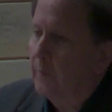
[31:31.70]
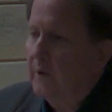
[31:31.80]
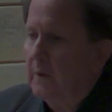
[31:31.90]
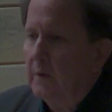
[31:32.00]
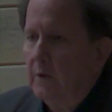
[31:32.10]

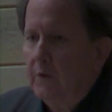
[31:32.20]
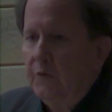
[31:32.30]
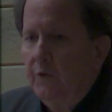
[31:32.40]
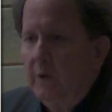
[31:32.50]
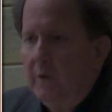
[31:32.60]

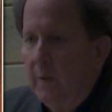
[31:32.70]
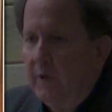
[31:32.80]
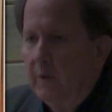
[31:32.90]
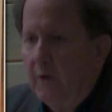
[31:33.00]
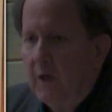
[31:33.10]
is the
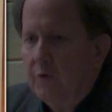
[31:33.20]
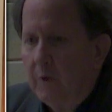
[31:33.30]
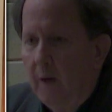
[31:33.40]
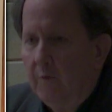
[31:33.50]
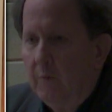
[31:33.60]
coming-of-age
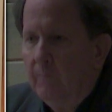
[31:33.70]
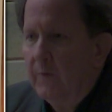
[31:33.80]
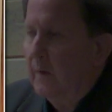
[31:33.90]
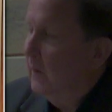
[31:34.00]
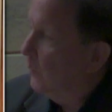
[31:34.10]
novel,
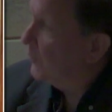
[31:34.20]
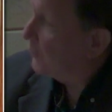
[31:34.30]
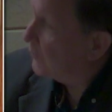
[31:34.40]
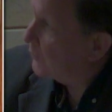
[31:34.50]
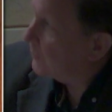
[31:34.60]
which
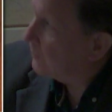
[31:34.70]
is